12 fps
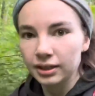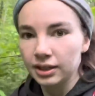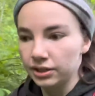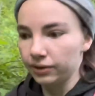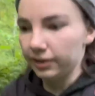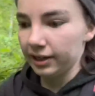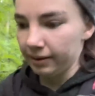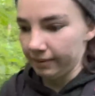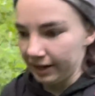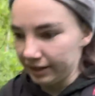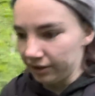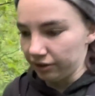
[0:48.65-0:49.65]
Don't think I'm ready
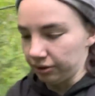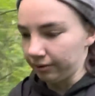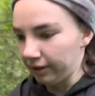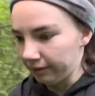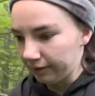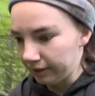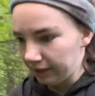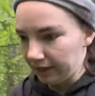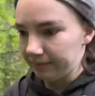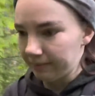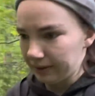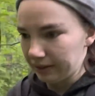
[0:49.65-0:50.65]
to do 21
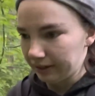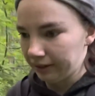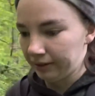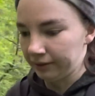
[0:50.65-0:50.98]
yet, but